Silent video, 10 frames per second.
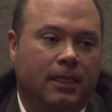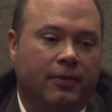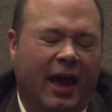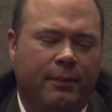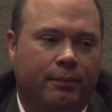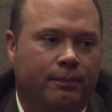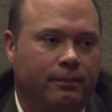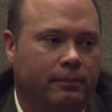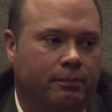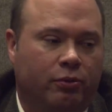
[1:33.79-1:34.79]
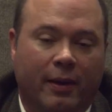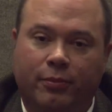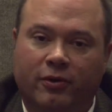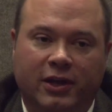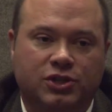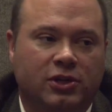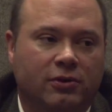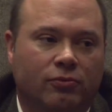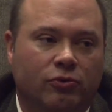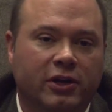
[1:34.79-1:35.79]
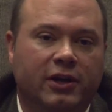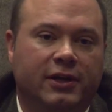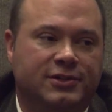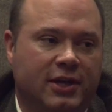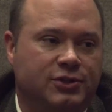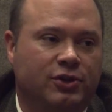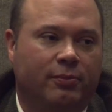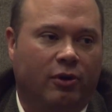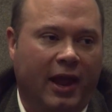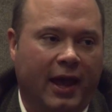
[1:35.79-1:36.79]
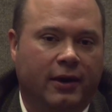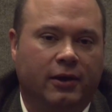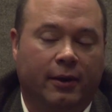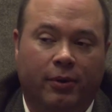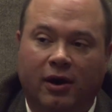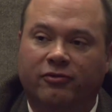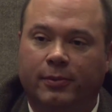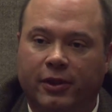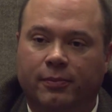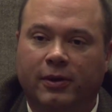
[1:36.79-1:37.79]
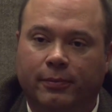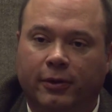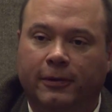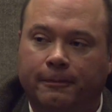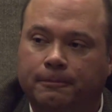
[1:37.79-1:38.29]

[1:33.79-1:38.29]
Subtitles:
That preparation really sets your brand apart from other people.